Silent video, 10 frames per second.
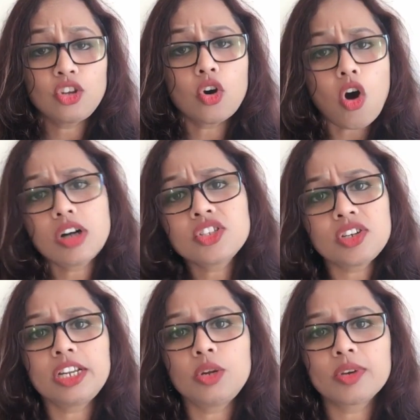you're
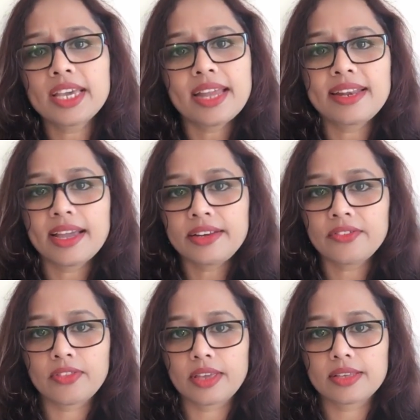constantly looking at
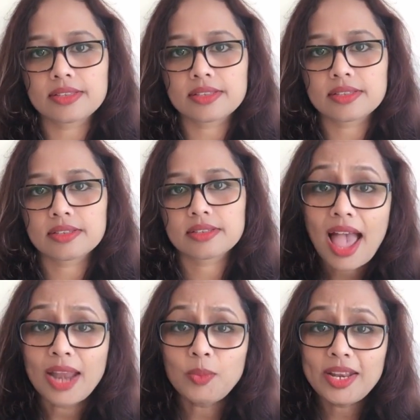negative things.
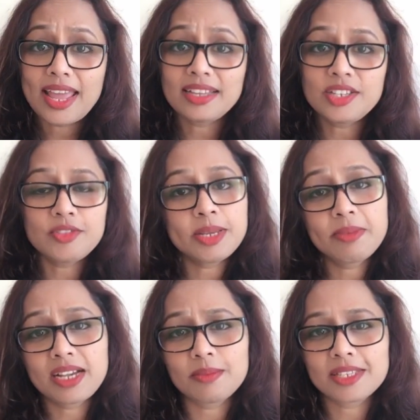And when negativity
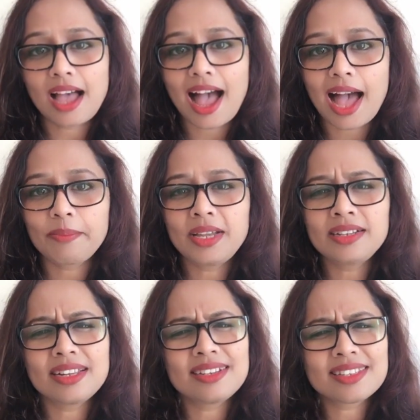becomes a
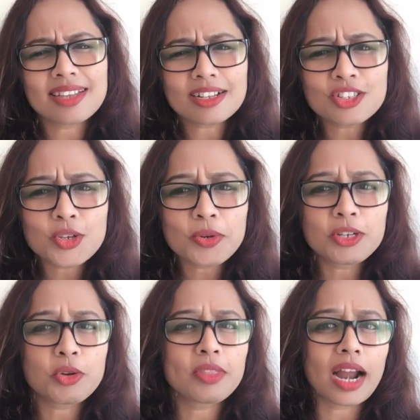habit, it sucks you
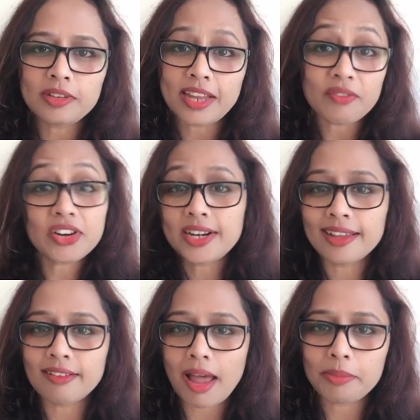into that never-ending
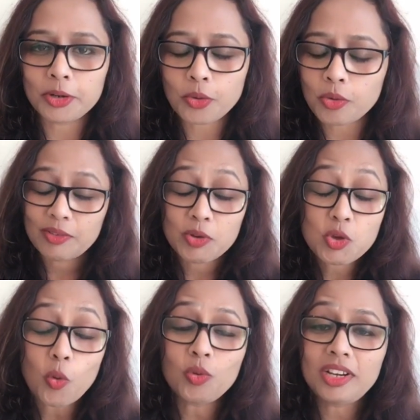rabbit hole, which
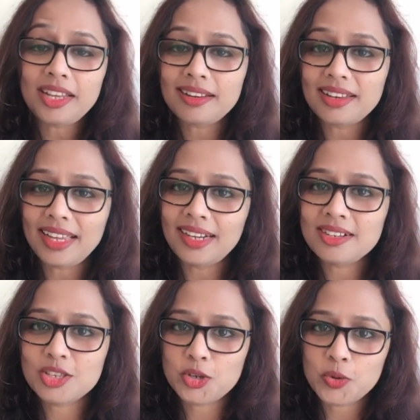only
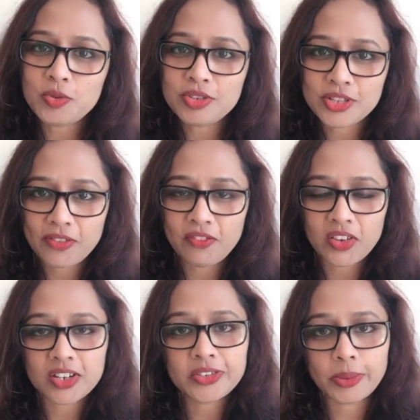leads to
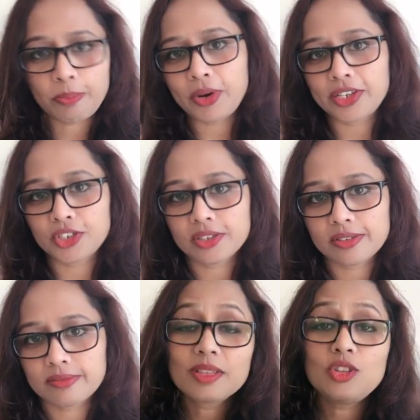severe depression.
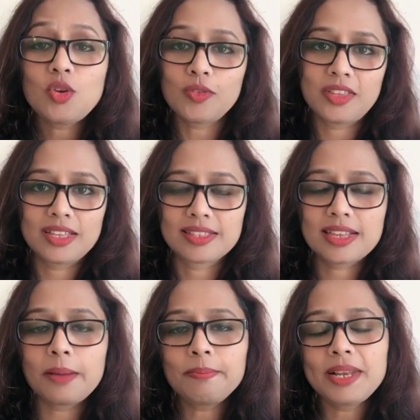Know this,
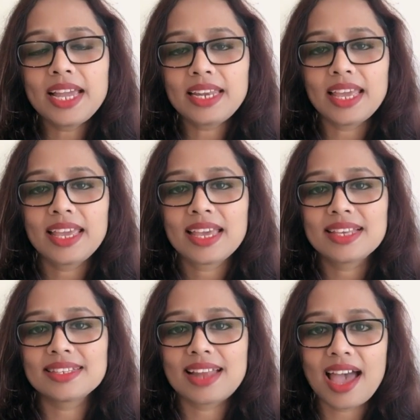complaining
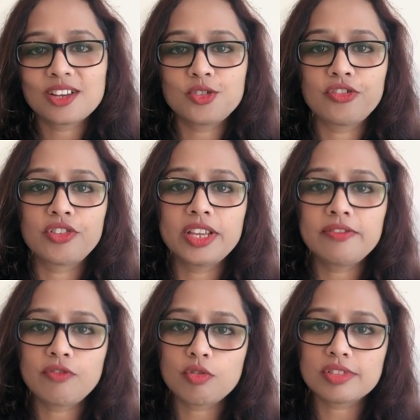is an act of
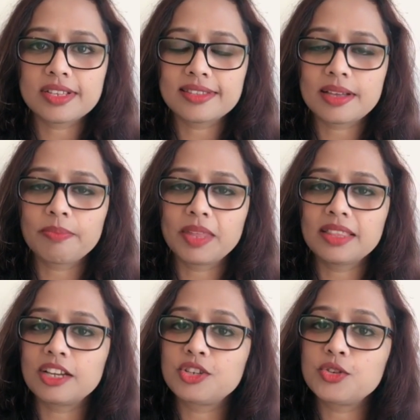reinforcing something
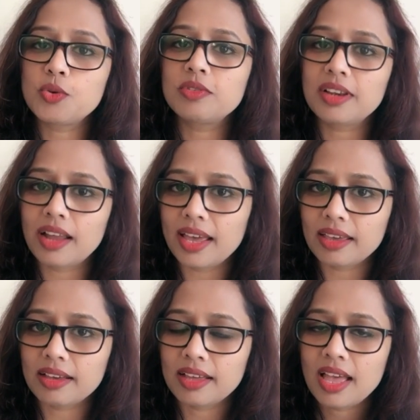that you don't
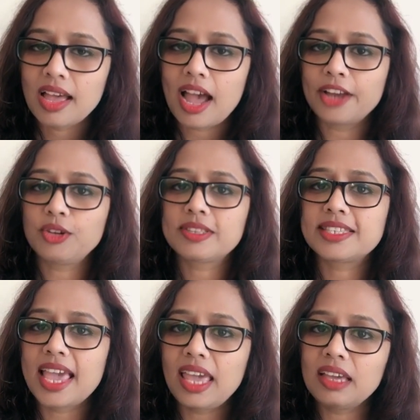like, and you're
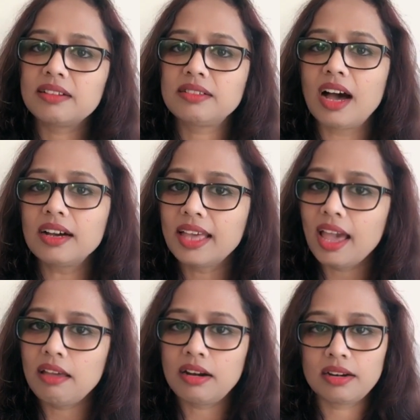saying it
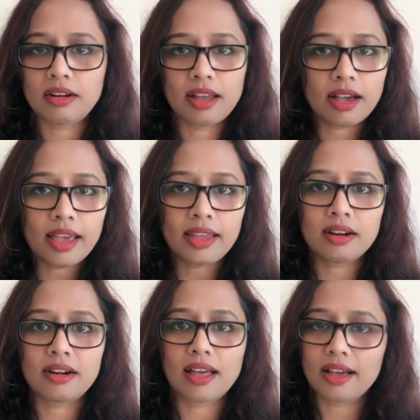again and again
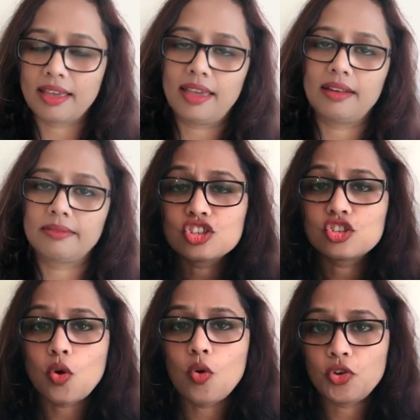and again.
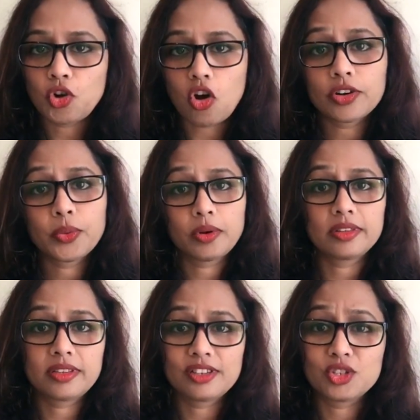So not
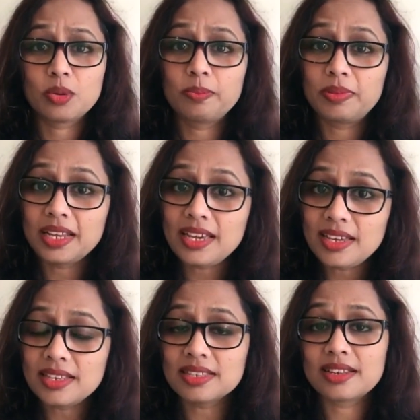worth it. So
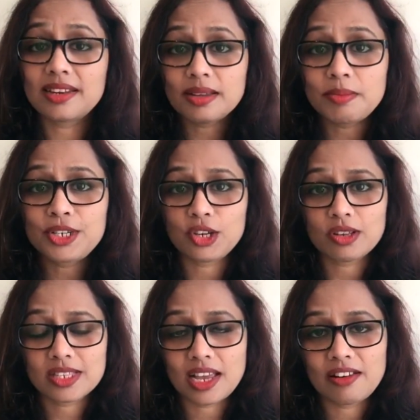please limit
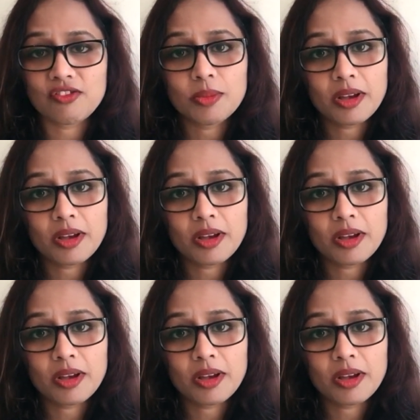yourself from